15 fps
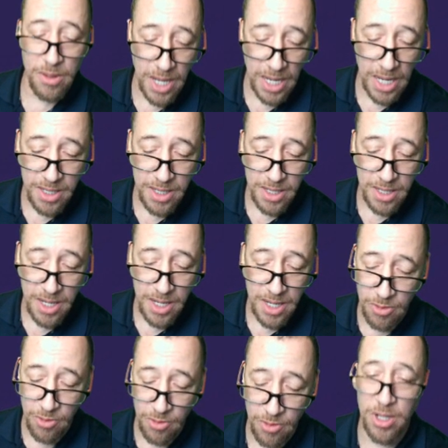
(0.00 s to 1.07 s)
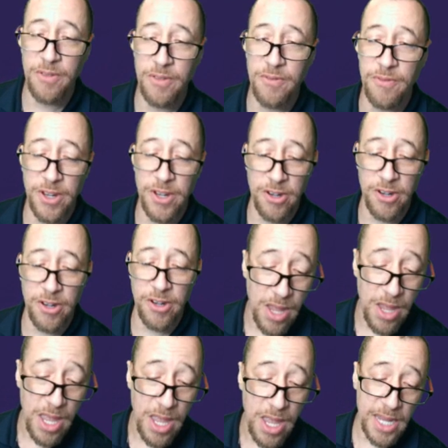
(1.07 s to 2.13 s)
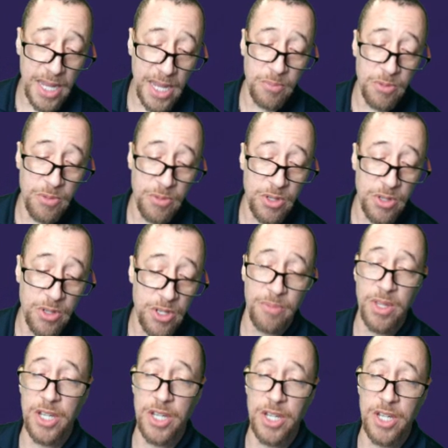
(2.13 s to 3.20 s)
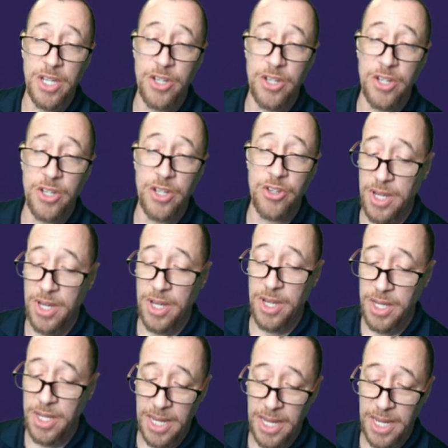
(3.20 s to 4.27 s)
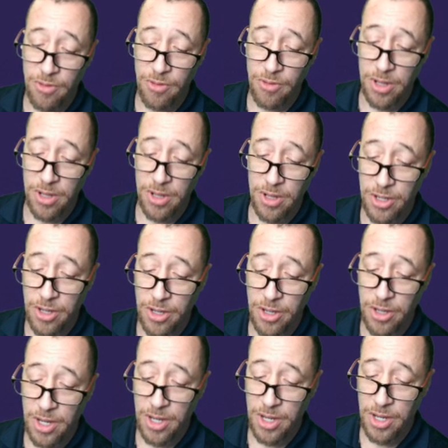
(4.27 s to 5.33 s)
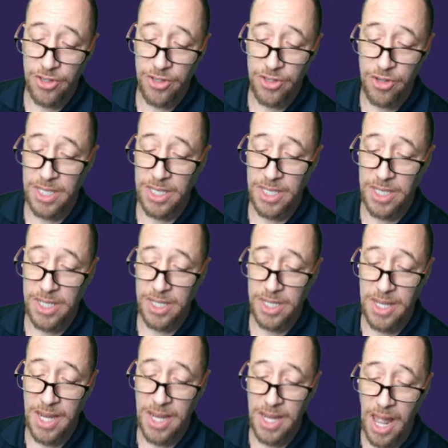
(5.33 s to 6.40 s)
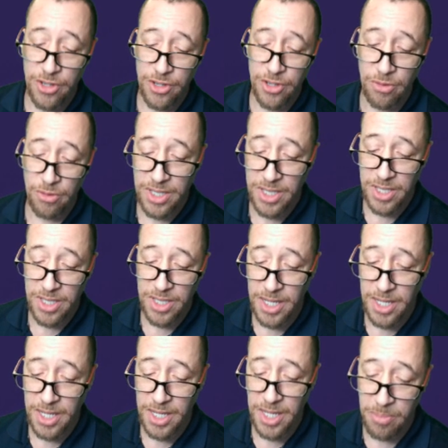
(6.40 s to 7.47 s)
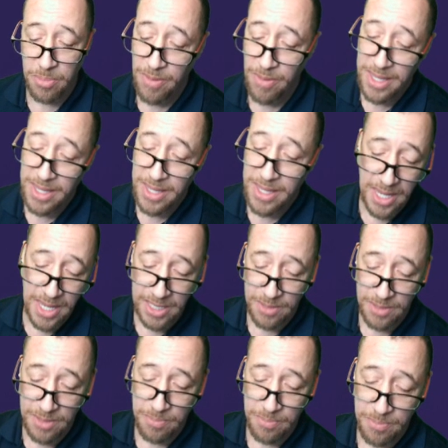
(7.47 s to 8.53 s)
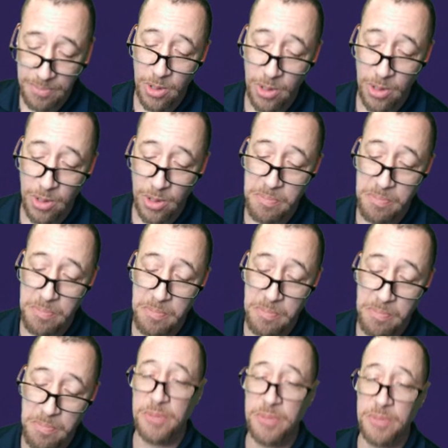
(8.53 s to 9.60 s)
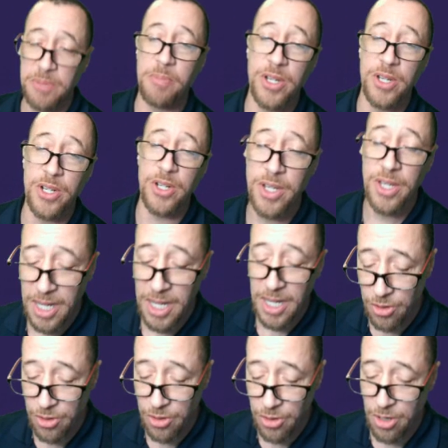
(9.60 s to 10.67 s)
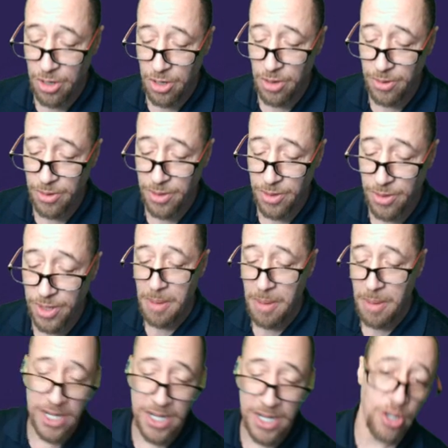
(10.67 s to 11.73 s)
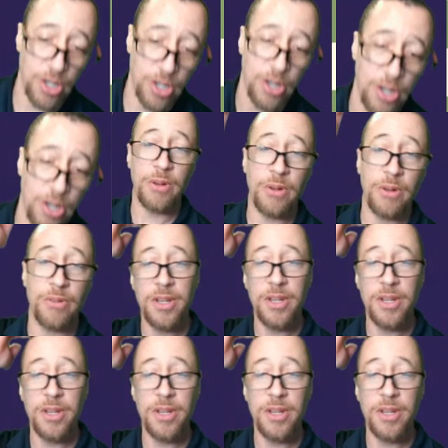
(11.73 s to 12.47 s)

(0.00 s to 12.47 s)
taking the time to really figure it out. Endgames are something that you can study and get really good at, and there's no reason not to study and get better. Yes, passed pawns must be pushed. I don't know who you're quoting, but it's a good quote.